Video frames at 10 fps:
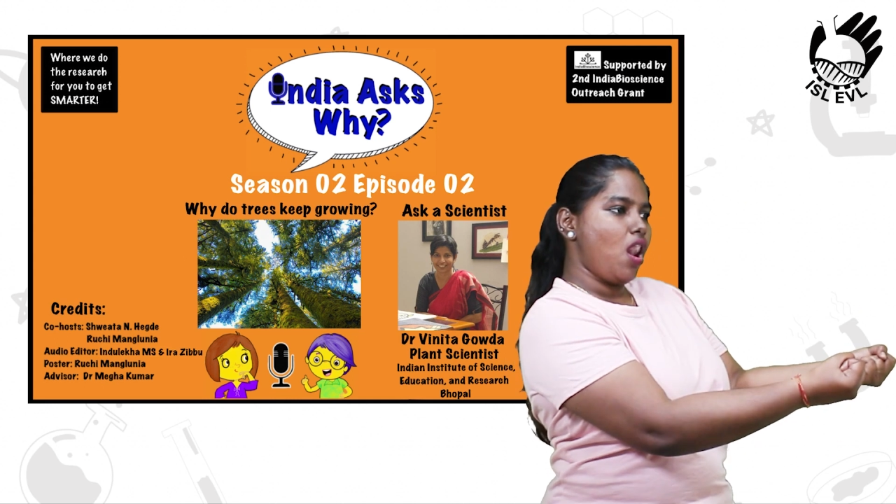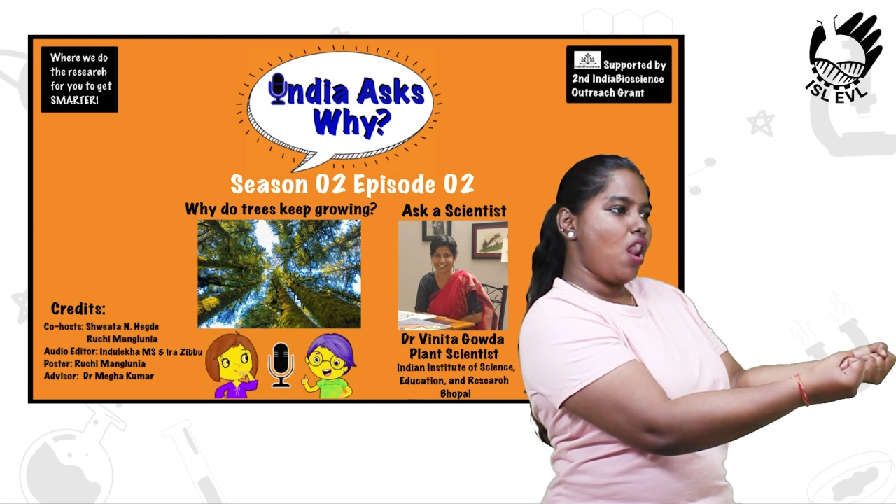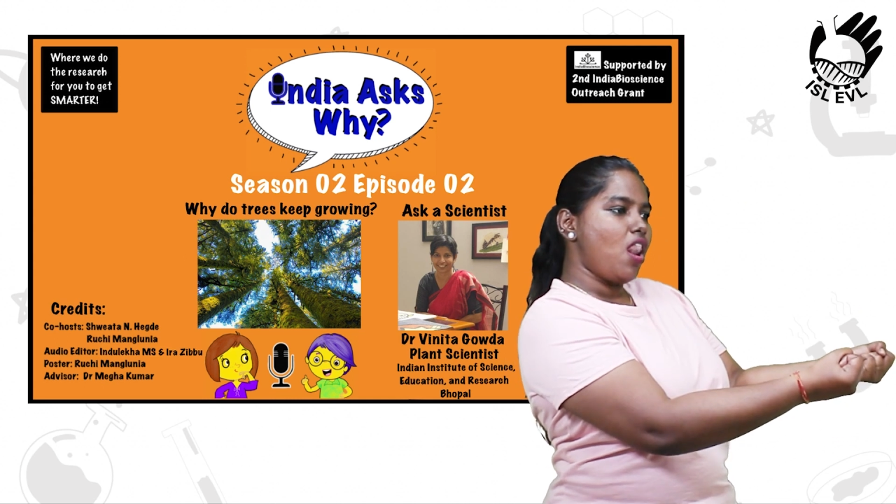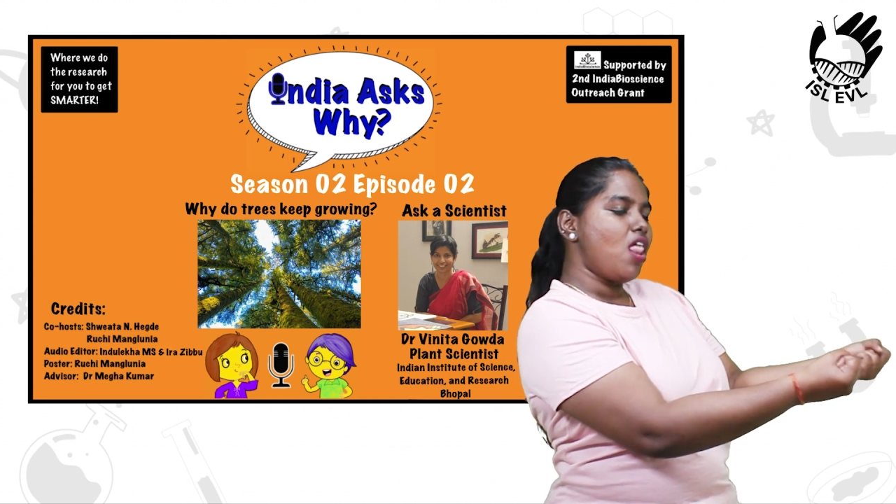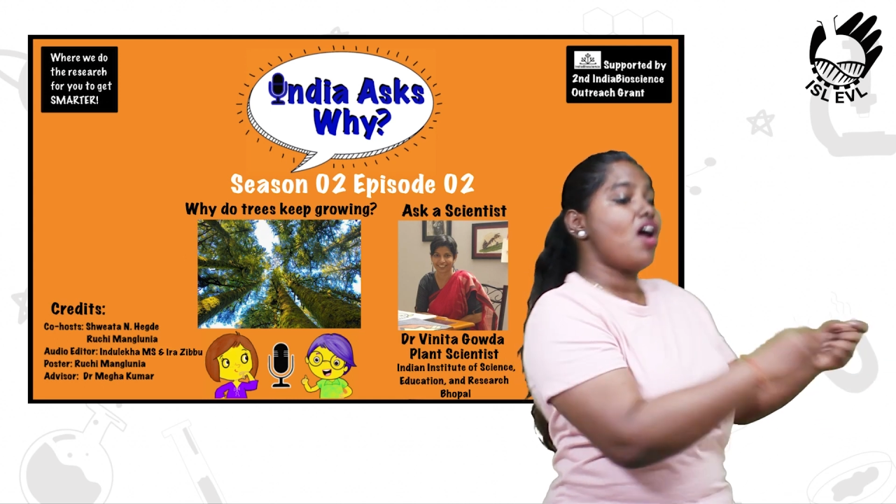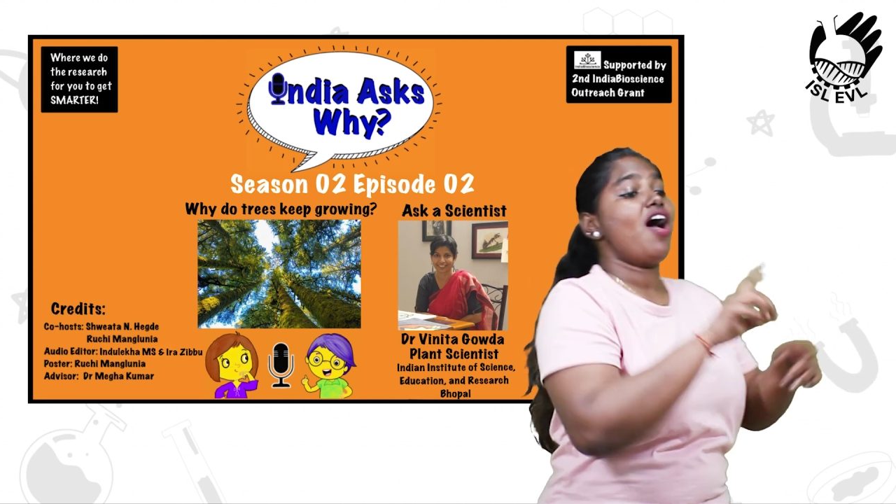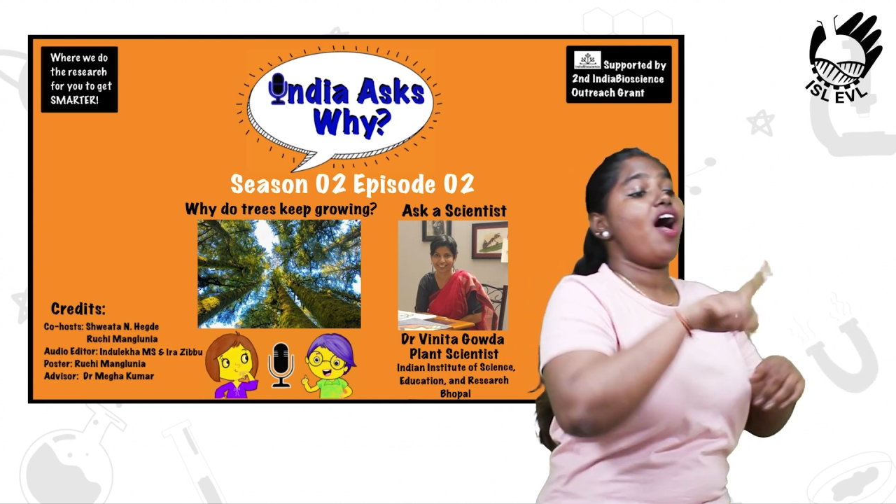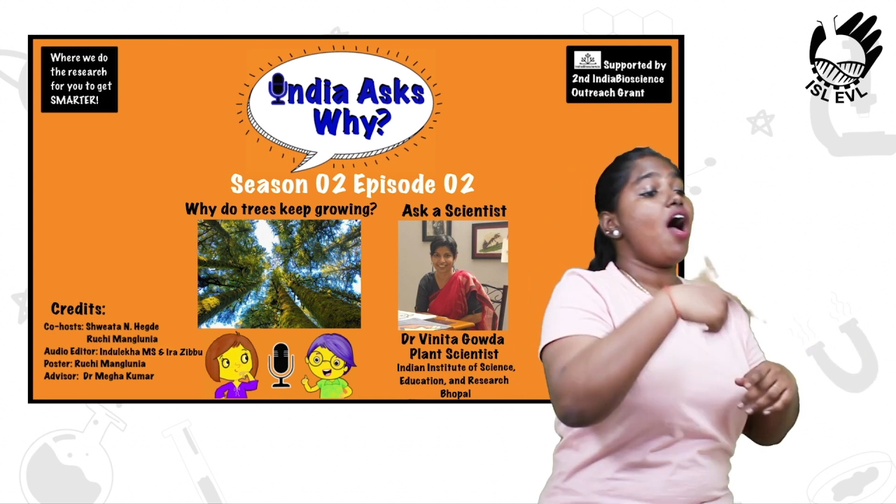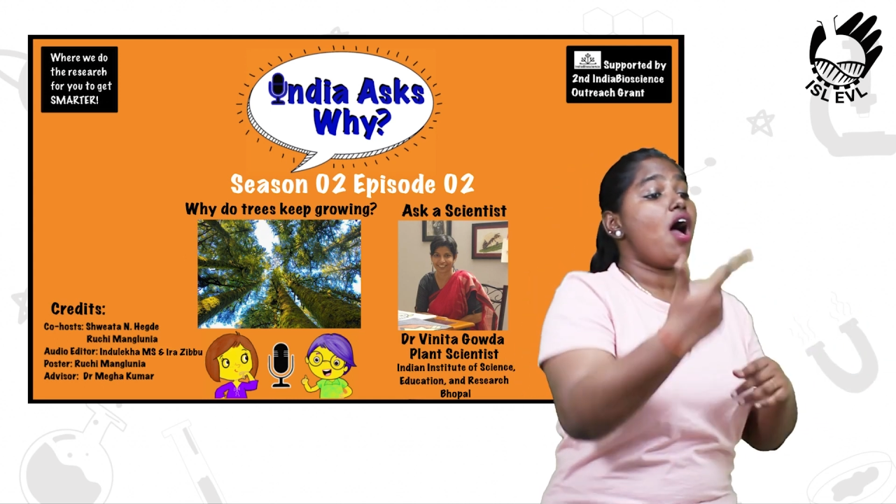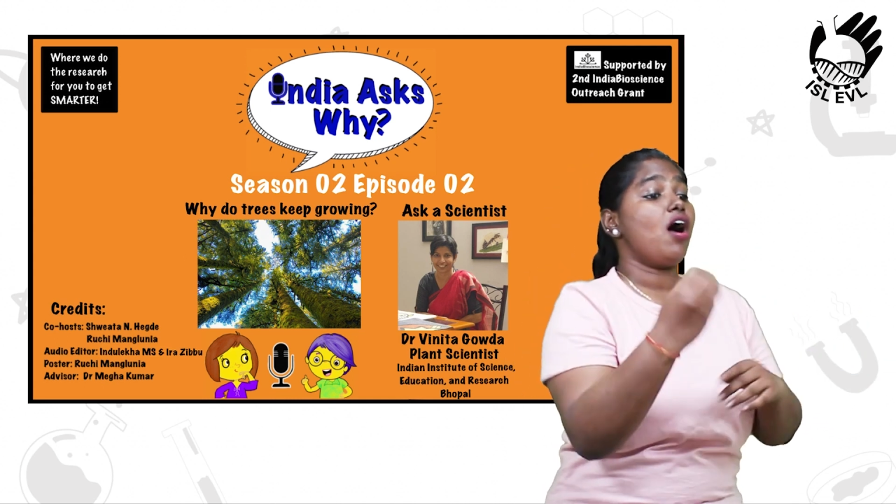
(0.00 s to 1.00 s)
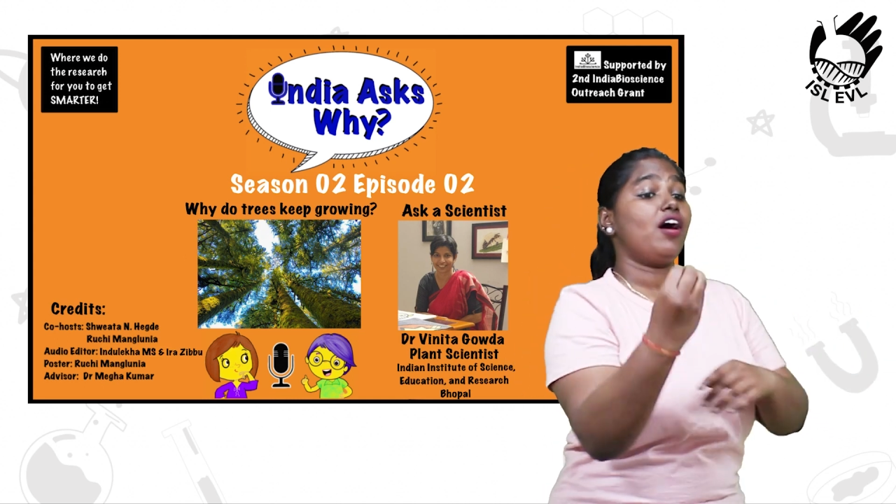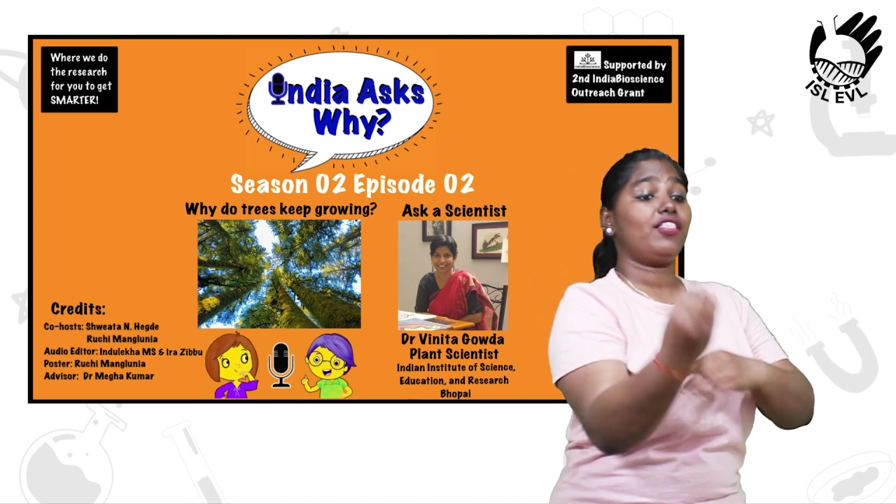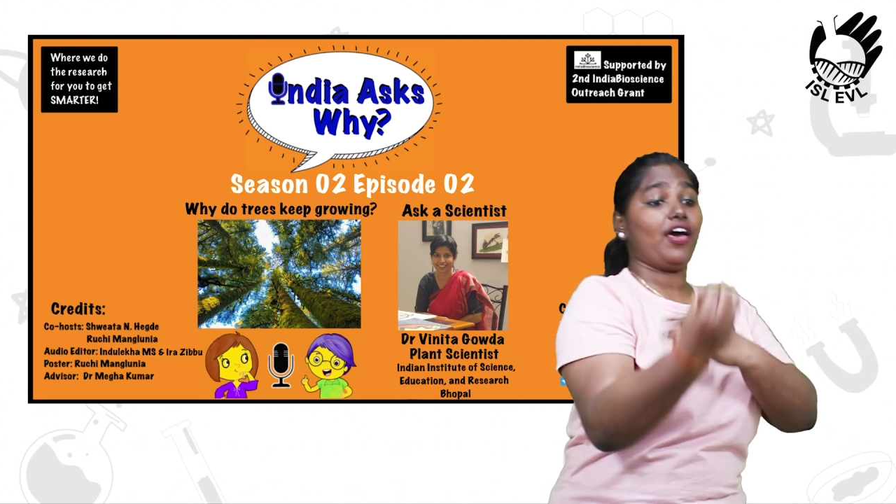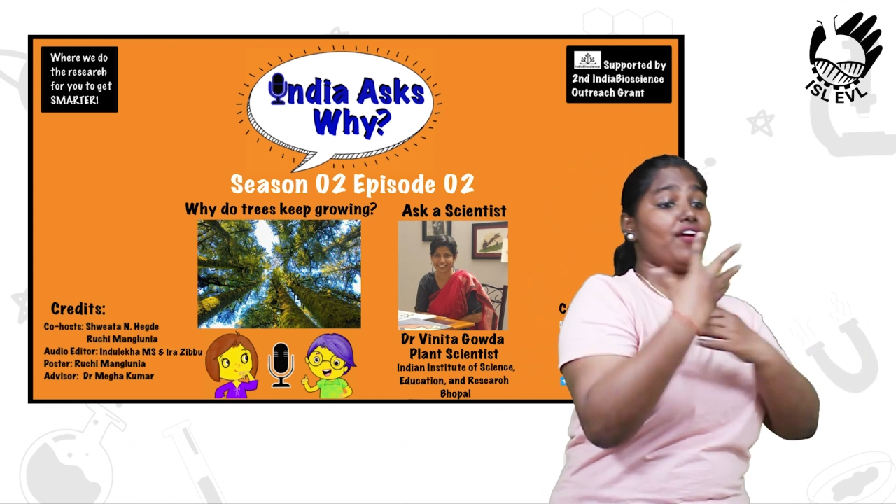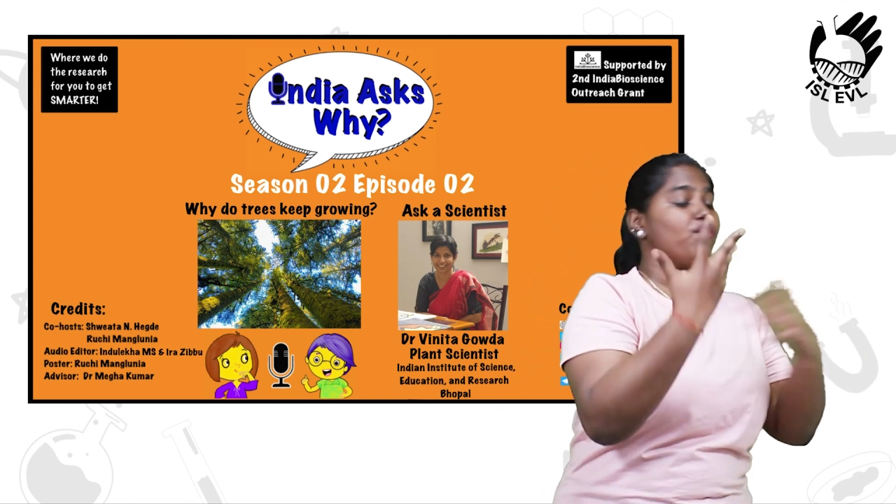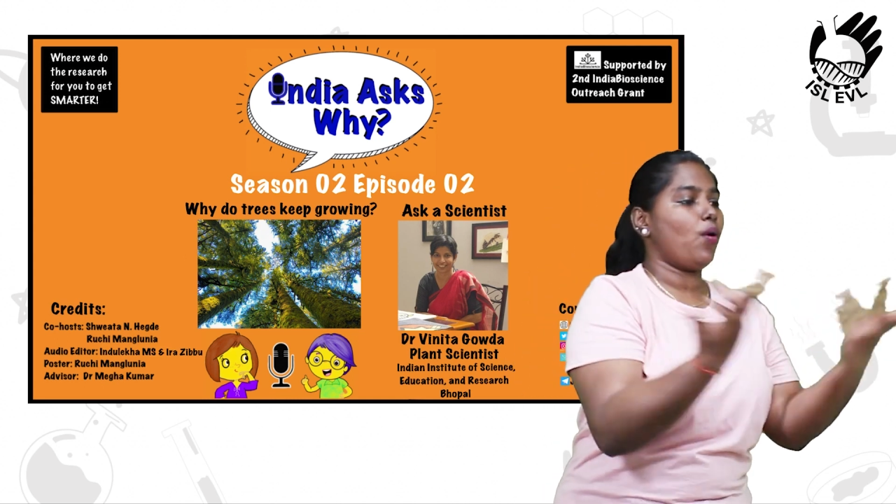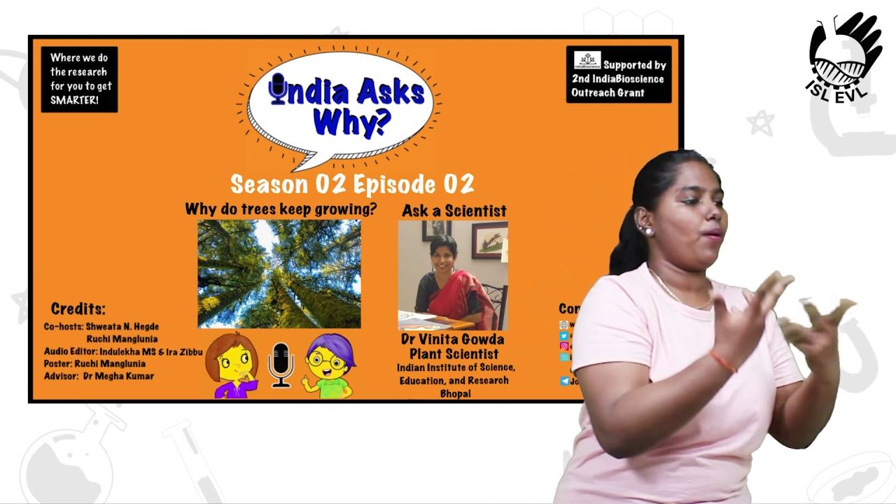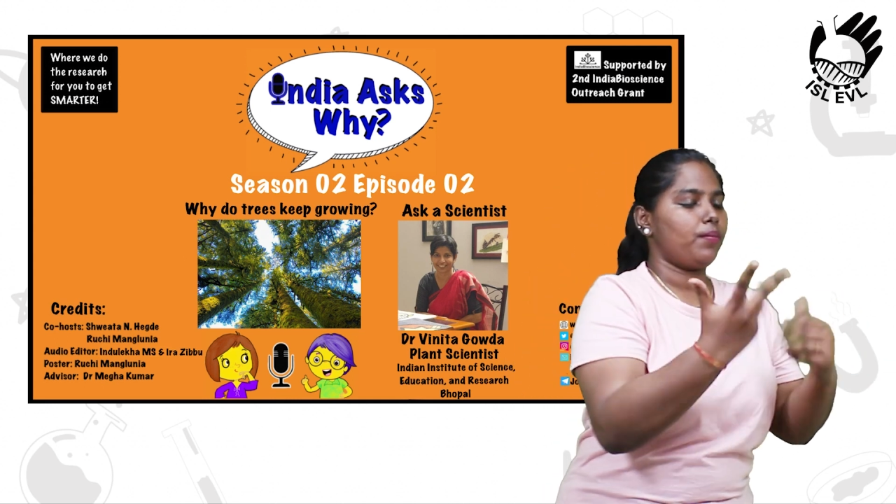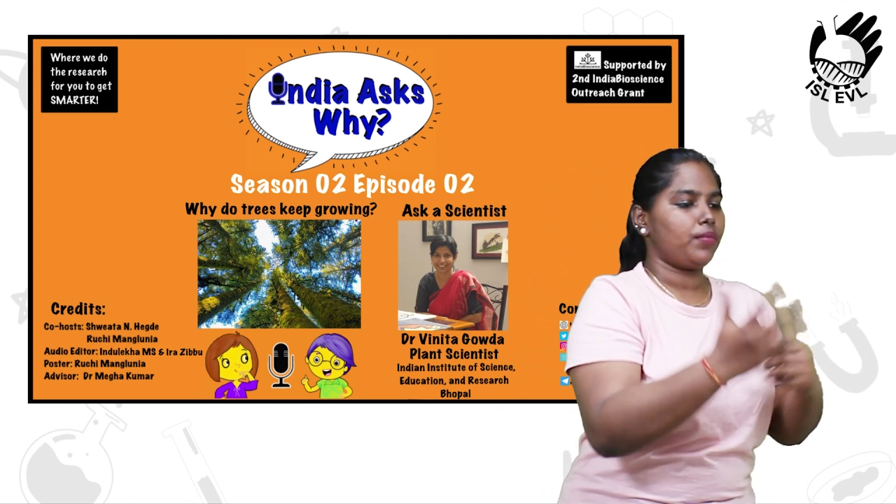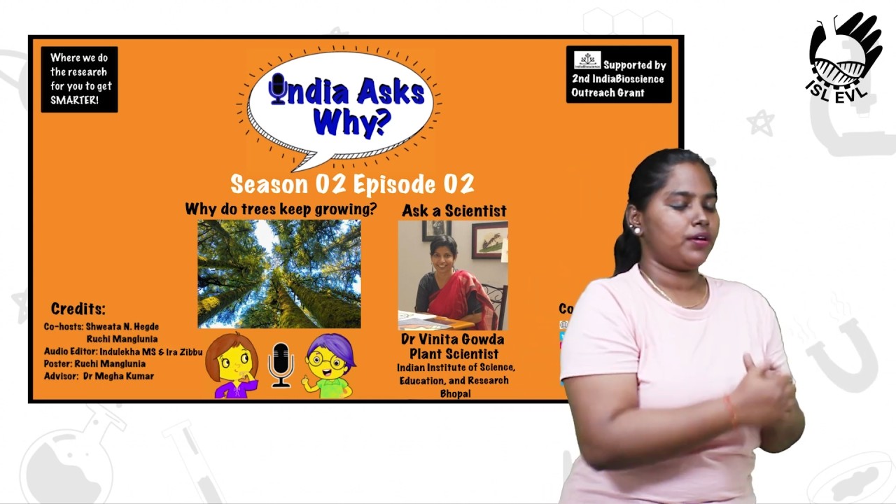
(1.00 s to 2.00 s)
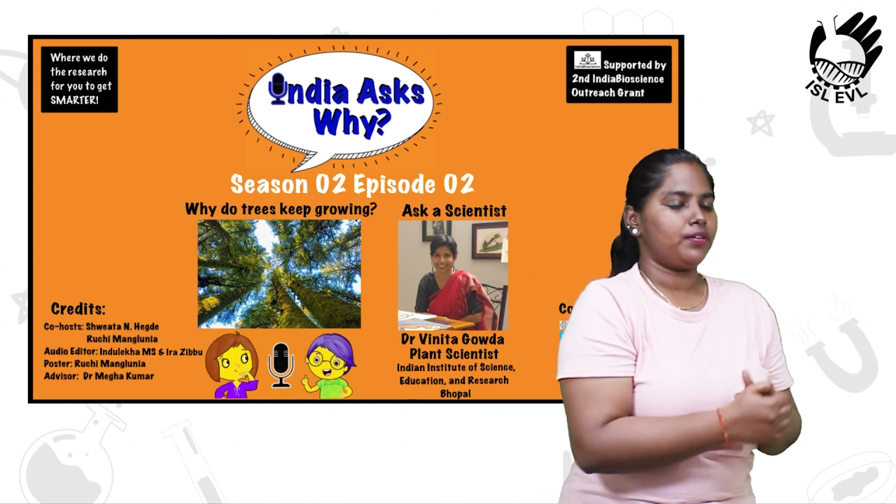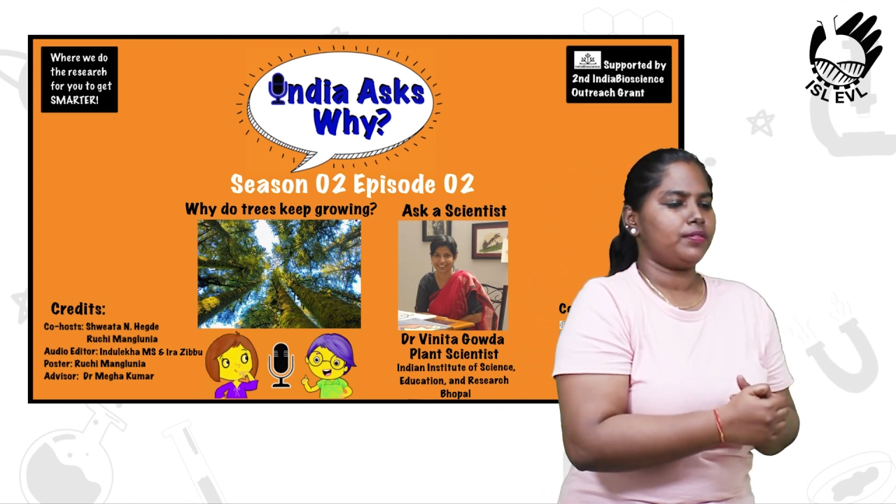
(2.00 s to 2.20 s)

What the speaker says: And then there are messengers which say,